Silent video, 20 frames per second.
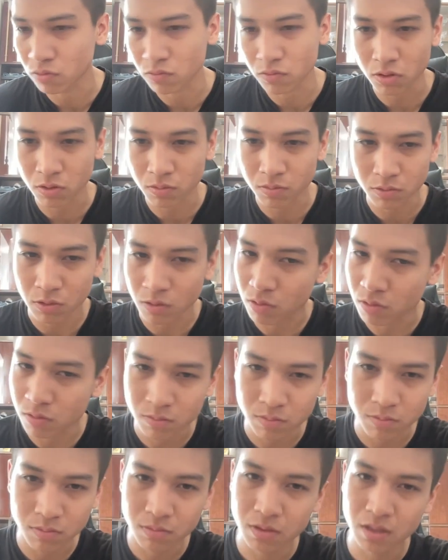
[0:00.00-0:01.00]
from, or
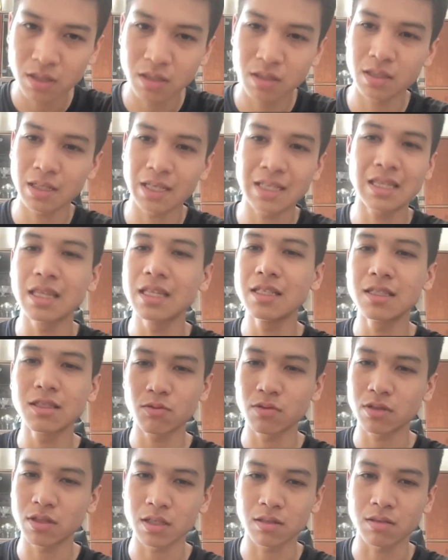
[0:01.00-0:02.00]
at least
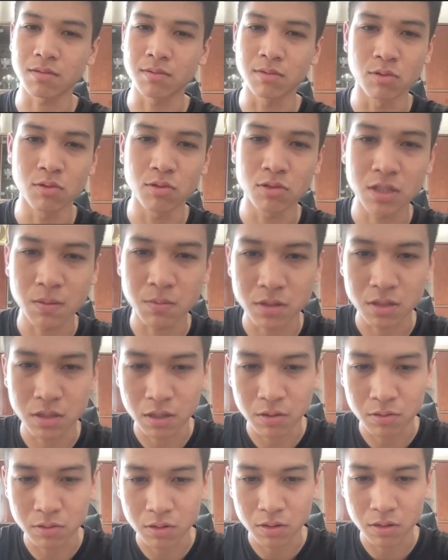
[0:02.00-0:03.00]
we can do something
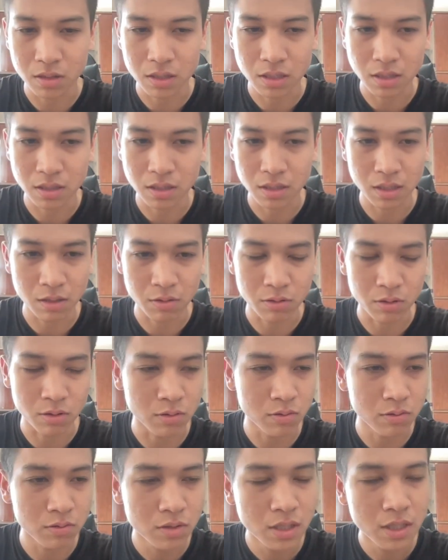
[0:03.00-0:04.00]
our
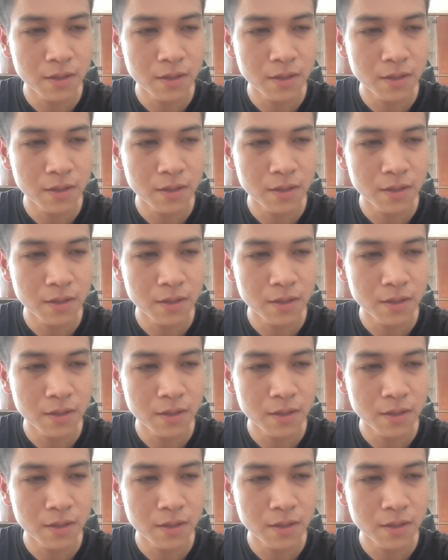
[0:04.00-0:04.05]
own.